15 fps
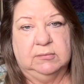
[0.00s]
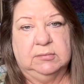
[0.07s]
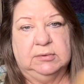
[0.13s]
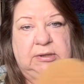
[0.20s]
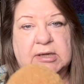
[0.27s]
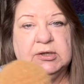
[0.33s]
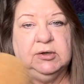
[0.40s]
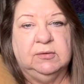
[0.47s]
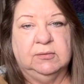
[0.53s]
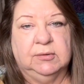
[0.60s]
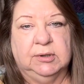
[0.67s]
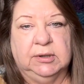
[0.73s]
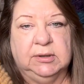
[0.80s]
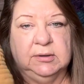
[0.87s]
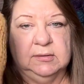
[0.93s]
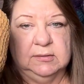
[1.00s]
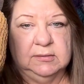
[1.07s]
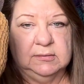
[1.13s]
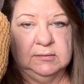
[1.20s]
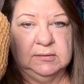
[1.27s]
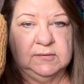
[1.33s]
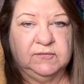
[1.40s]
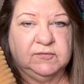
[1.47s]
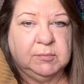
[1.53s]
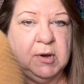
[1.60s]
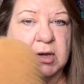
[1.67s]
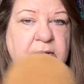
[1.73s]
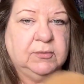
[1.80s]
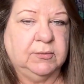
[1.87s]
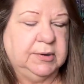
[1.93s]
than you would the
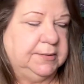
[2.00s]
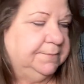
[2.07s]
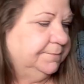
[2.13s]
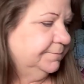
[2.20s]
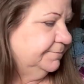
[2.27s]
smaller one.